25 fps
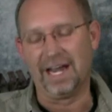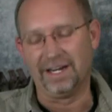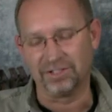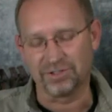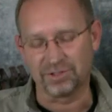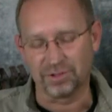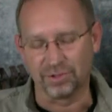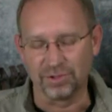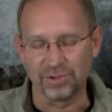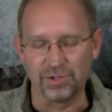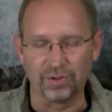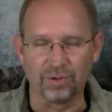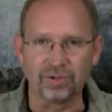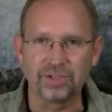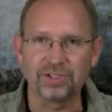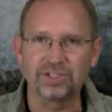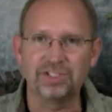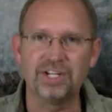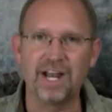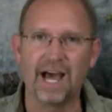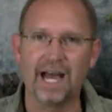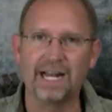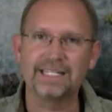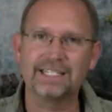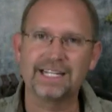
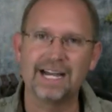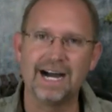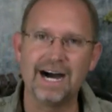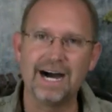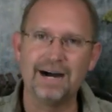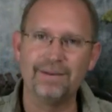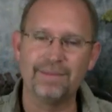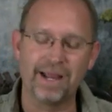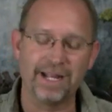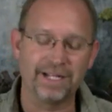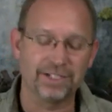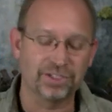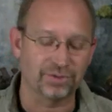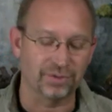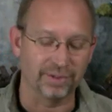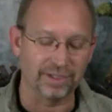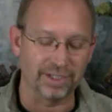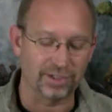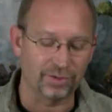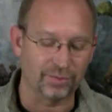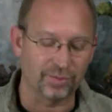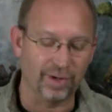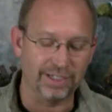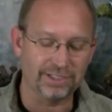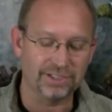DinosaurGeorge.com
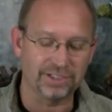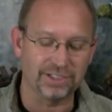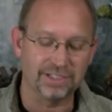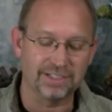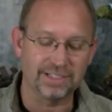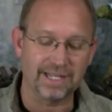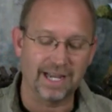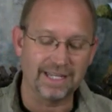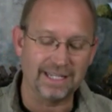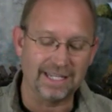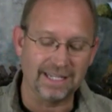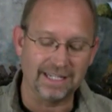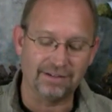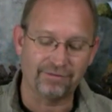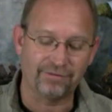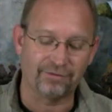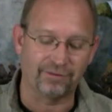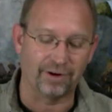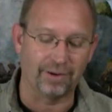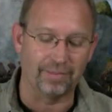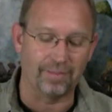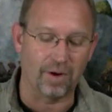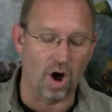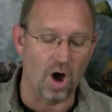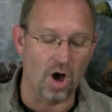answering the questions I get
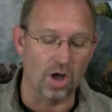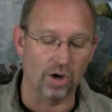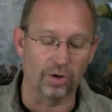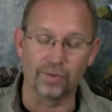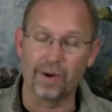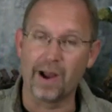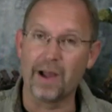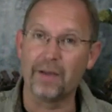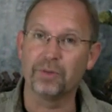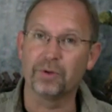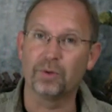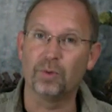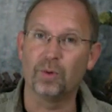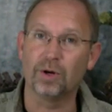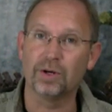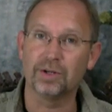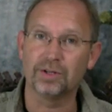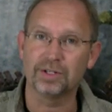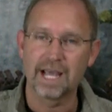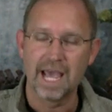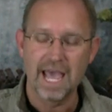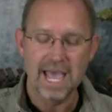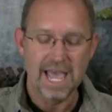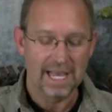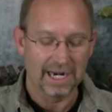from all around the
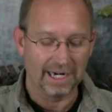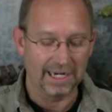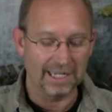world.